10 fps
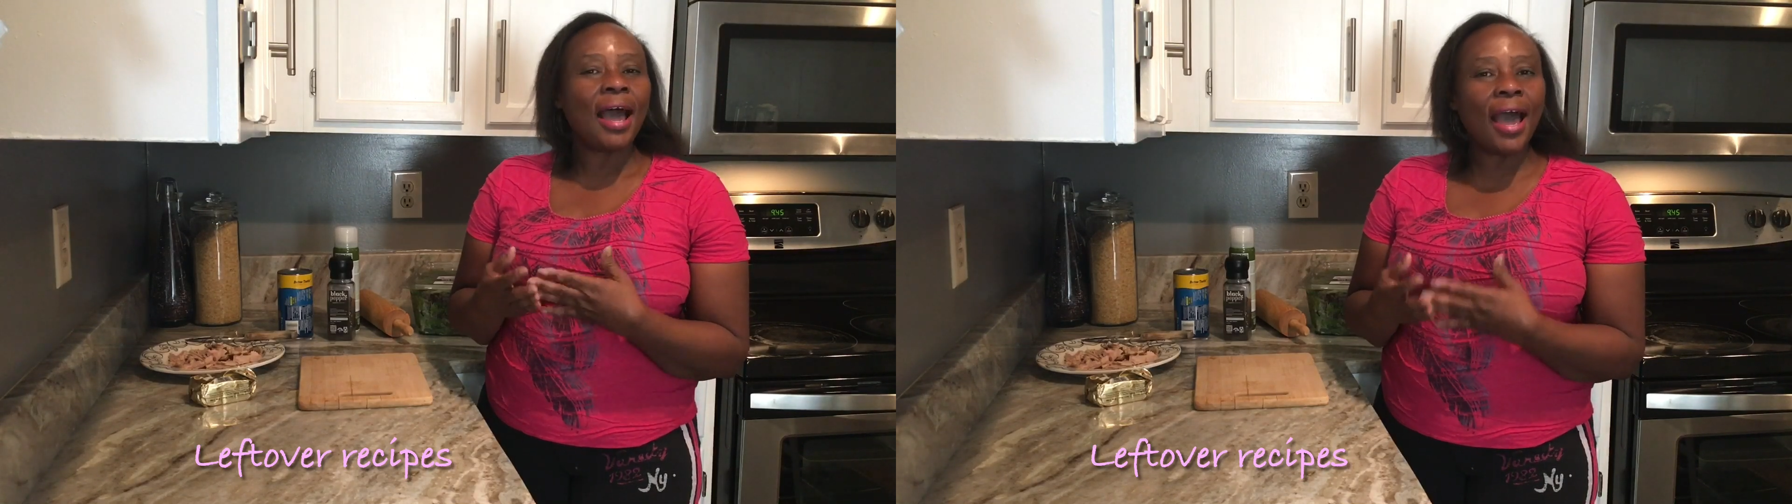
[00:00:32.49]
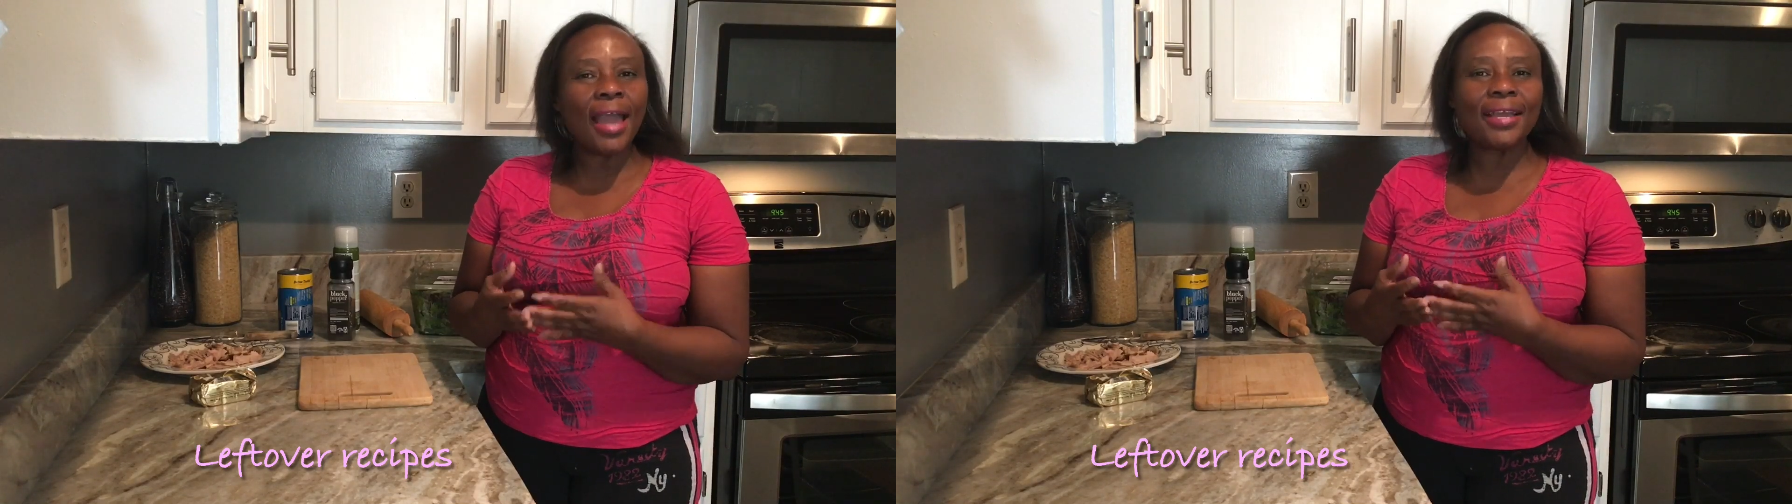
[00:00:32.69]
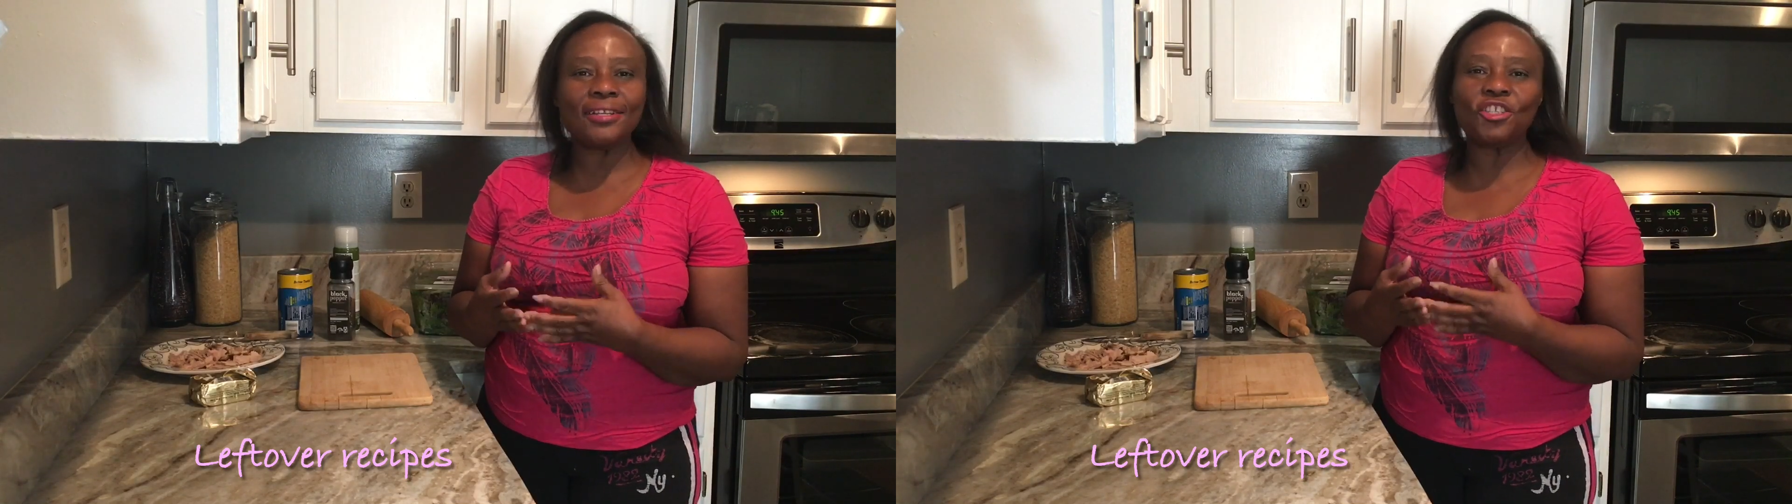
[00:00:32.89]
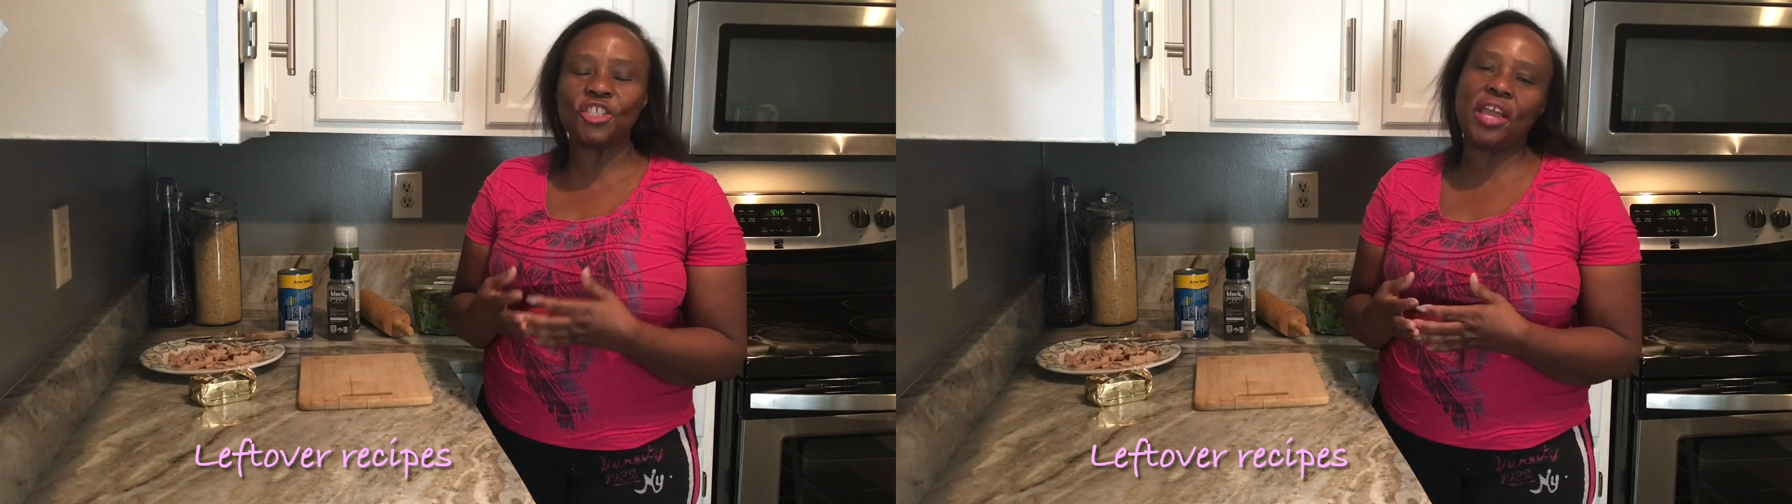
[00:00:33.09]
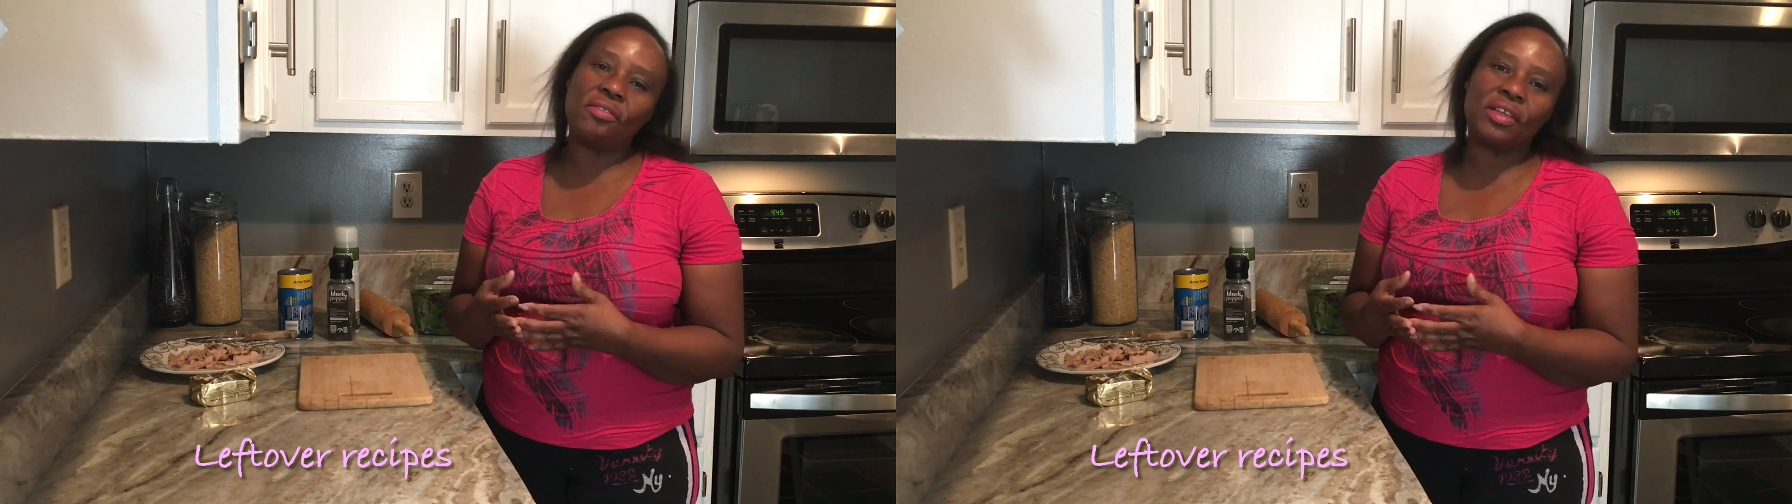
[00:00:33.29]
I can
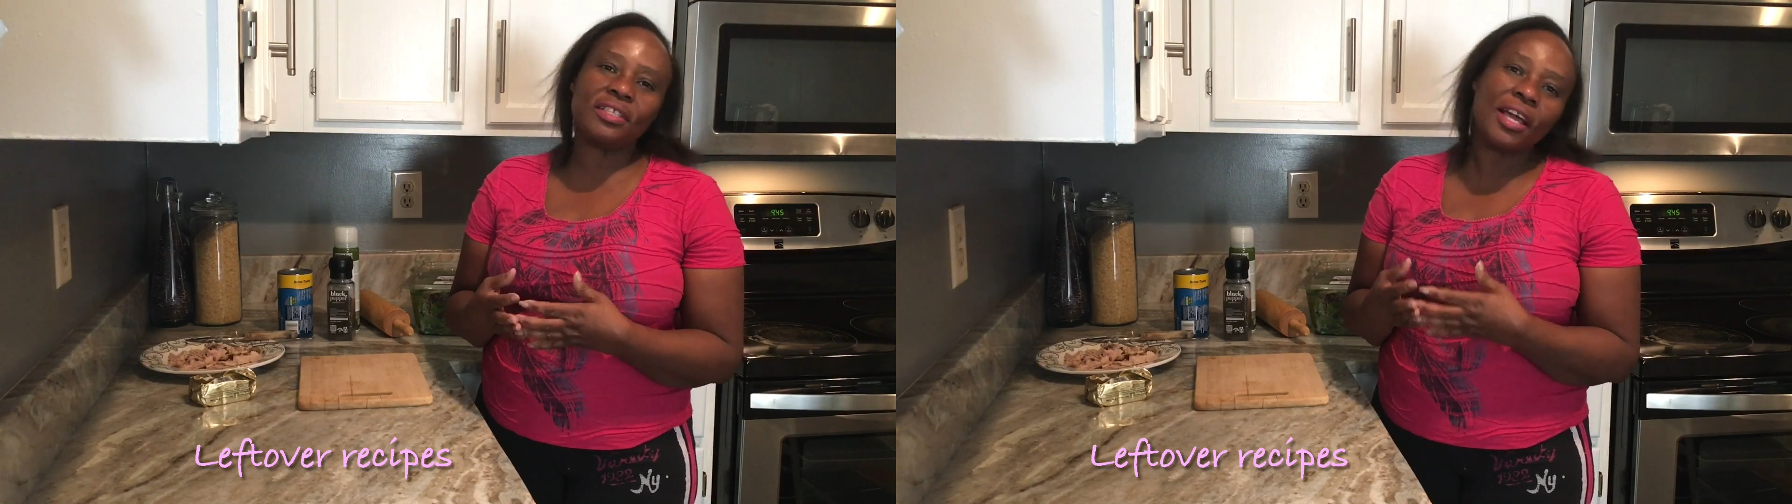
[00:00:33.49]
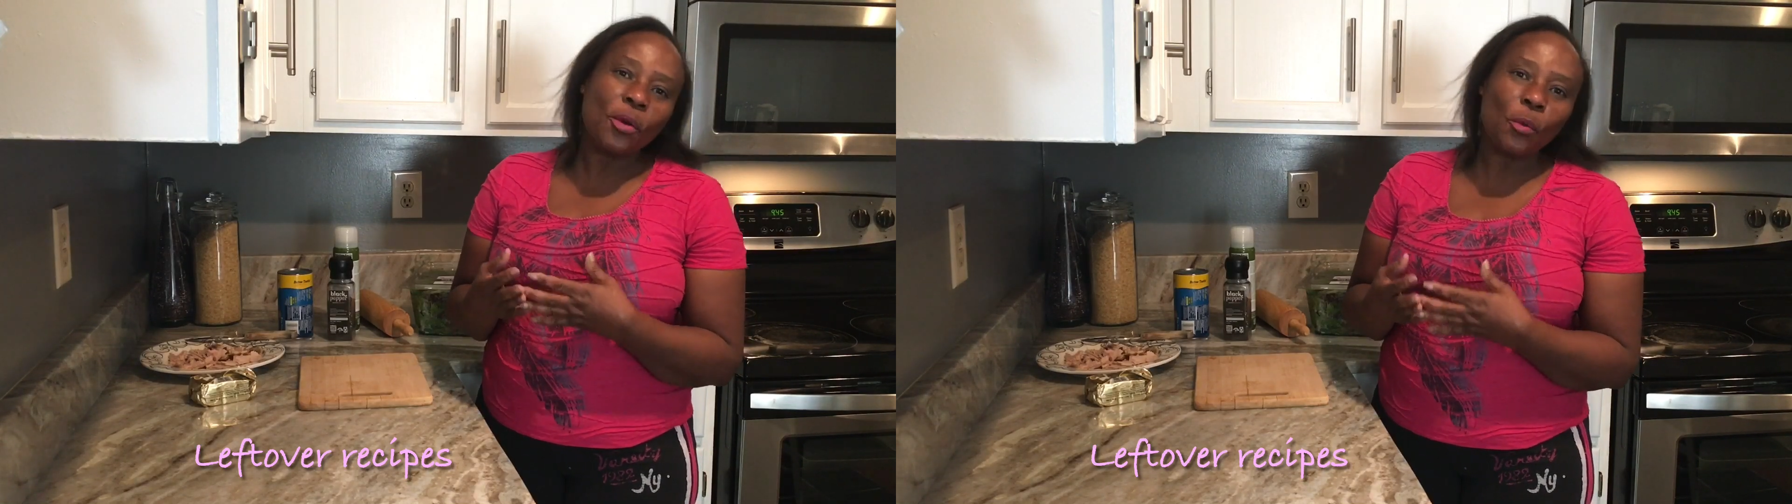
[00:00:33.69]
share this